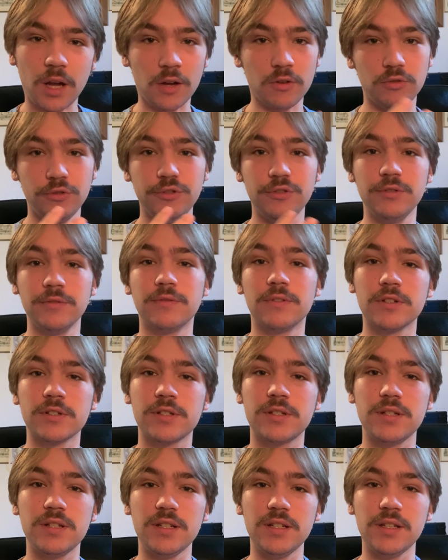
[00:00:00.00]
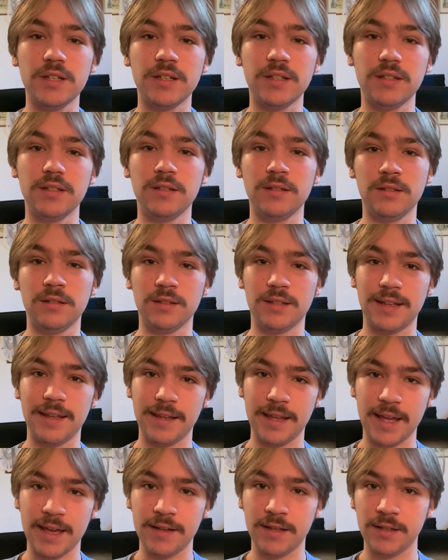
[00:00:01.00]
I go to university in
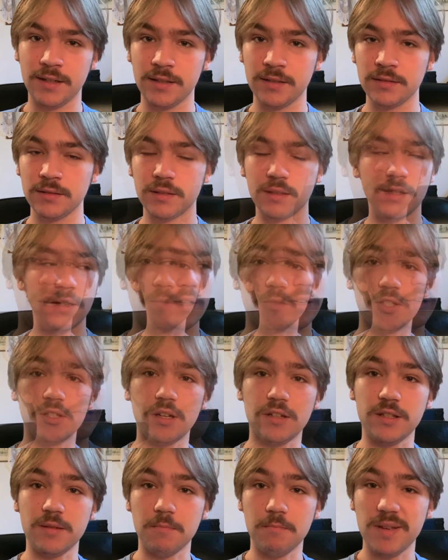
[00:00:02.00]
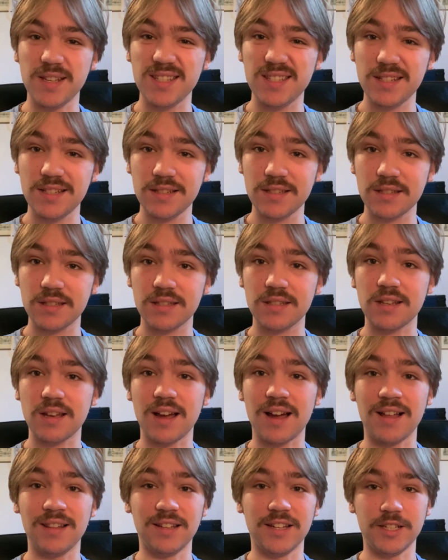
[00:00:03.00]
Canada. I'm studying business.
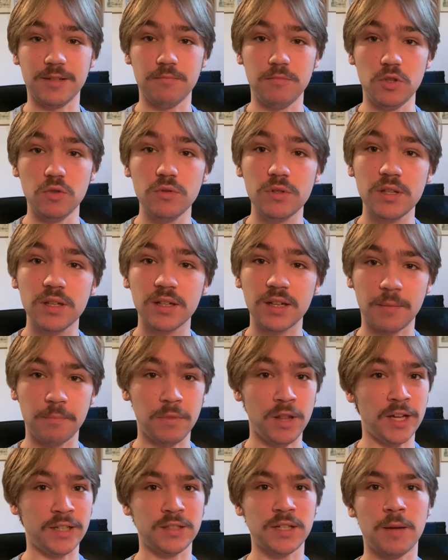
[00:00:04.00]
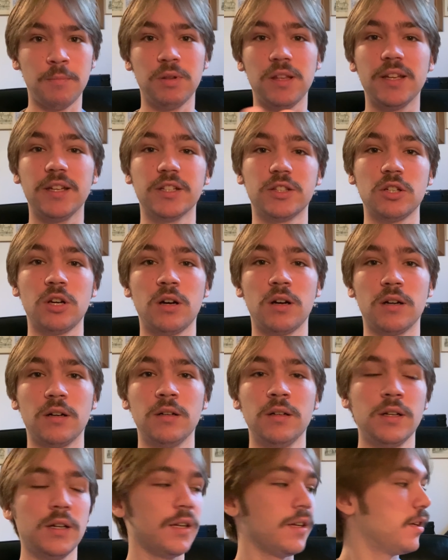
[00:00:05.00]
I like music. I, like, I play guitar.
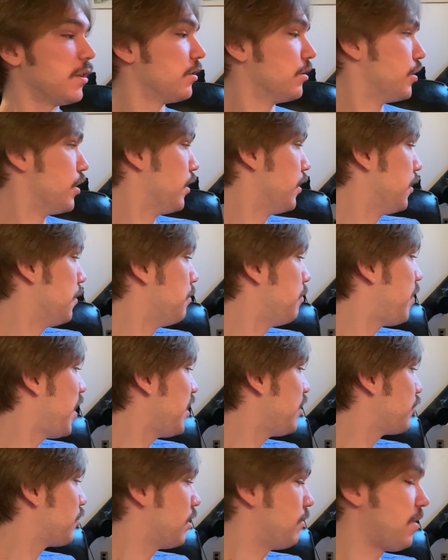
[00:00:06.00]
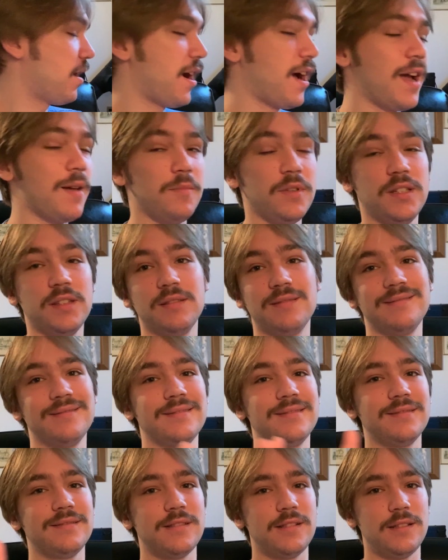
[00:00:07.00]
There's a bass right behind me
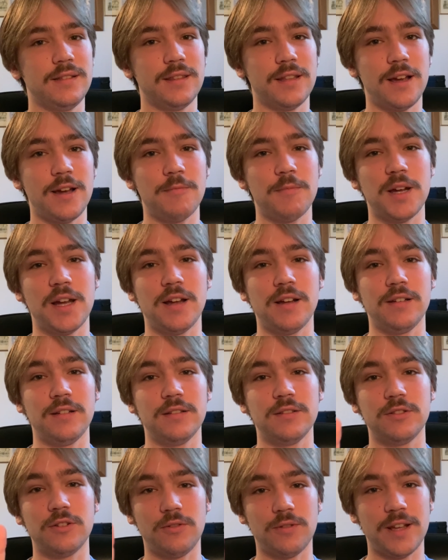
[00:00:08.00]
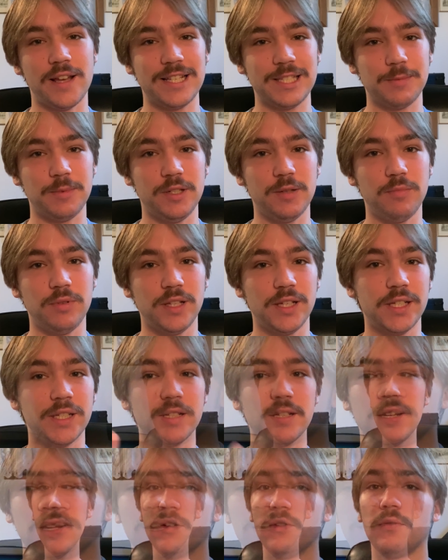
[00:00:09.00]
not mine. Don't ask me to play it.
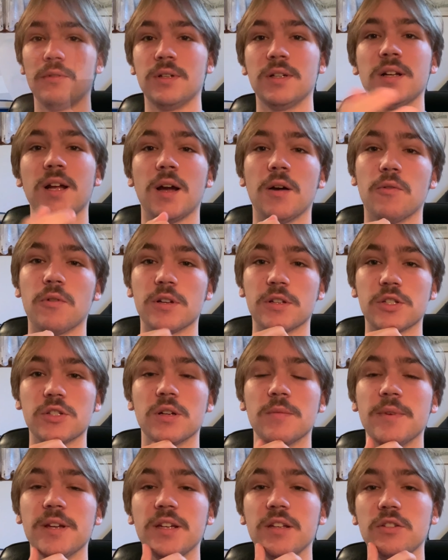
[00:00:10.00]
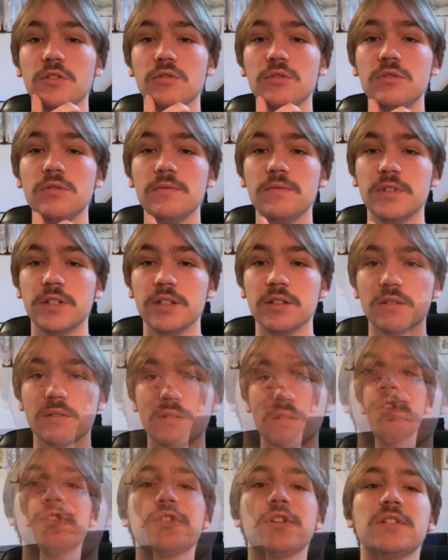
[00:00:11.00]
And you know what? I want to start making YouTube videos.
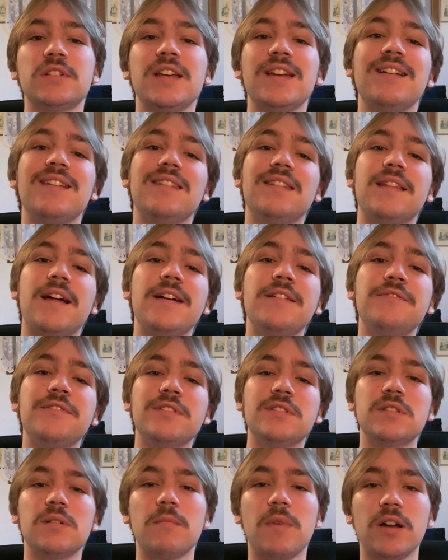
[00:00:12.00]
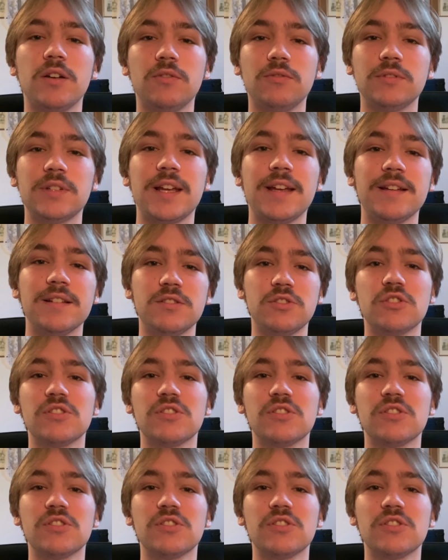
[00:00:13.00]
I want to start taking life into my own hands.